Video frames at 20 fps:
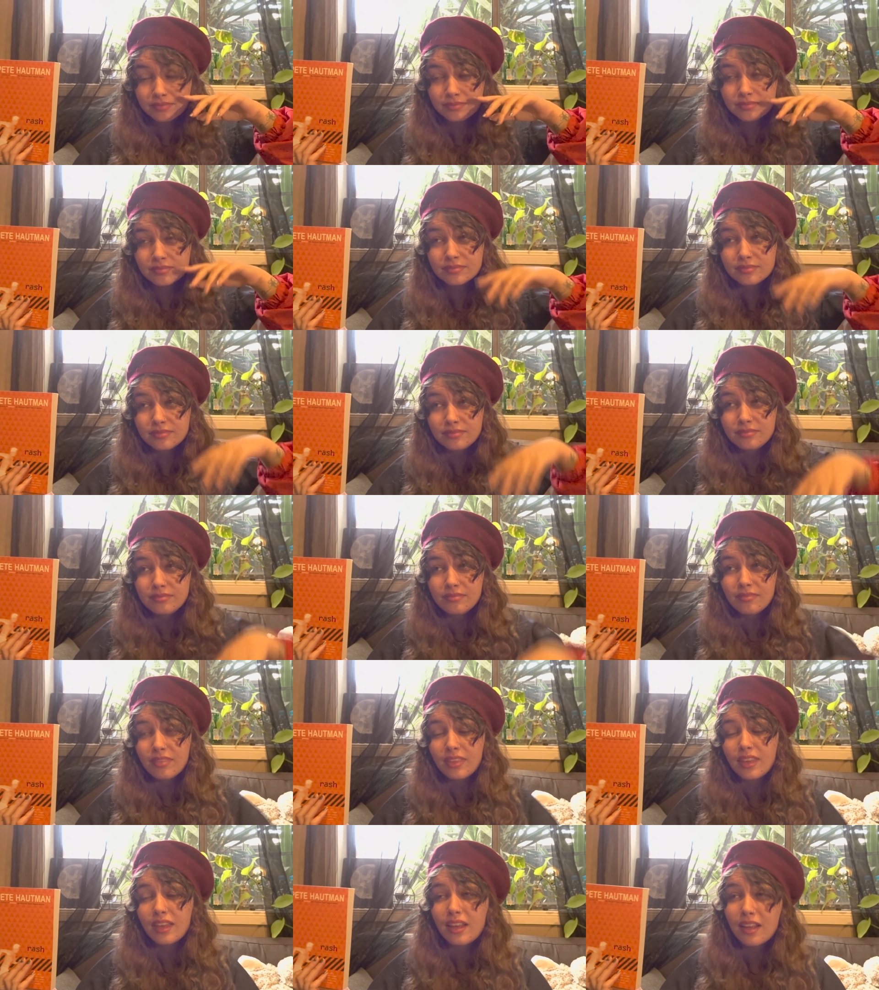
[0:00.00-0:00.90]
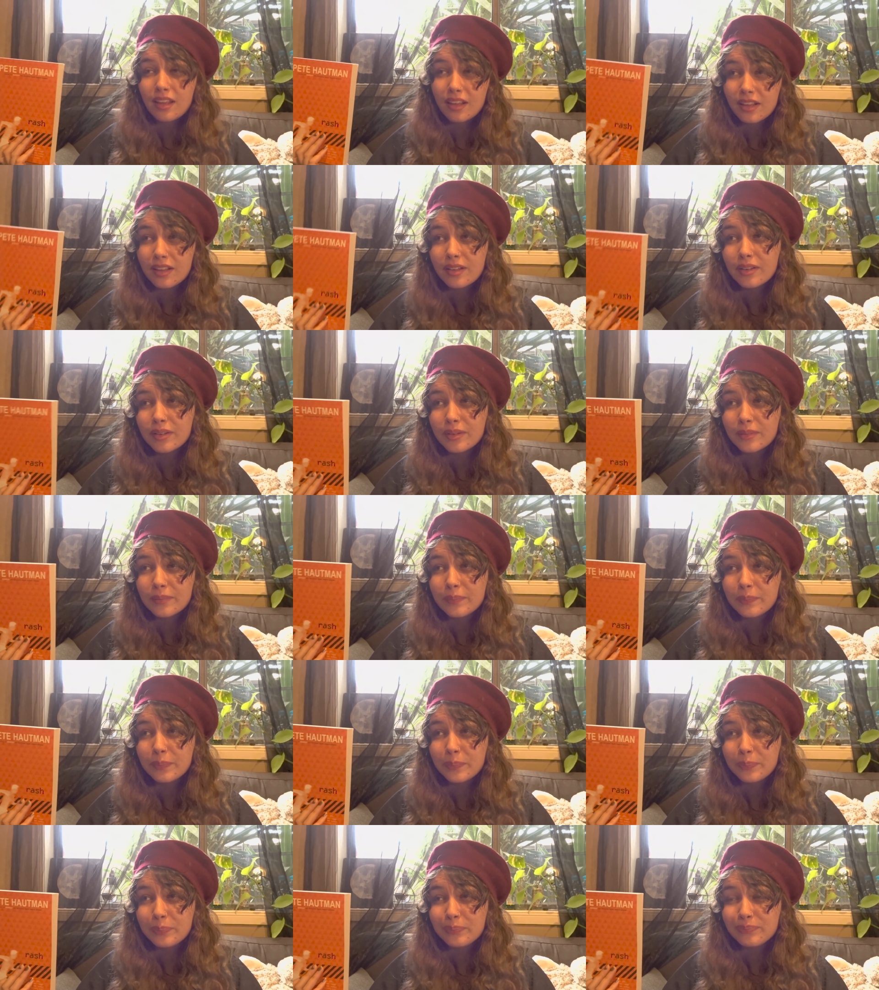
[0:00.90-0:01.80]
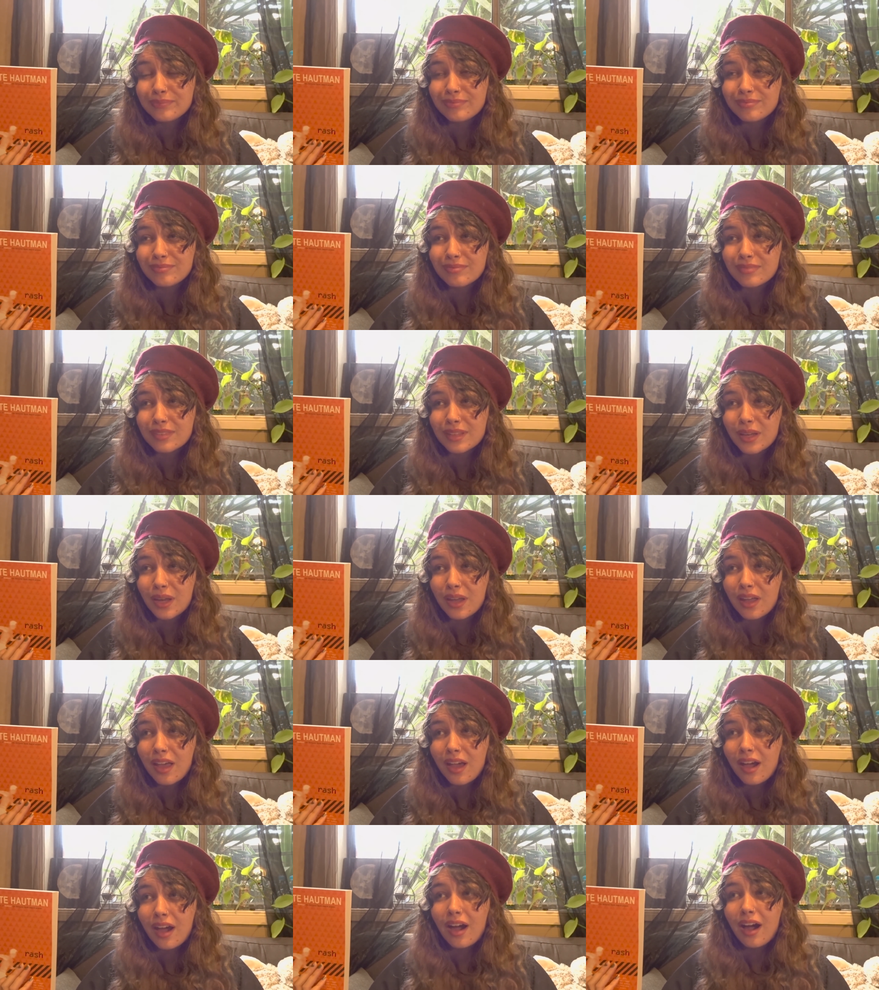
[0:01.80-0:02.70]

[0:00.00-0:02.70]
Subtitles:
(no one is talking)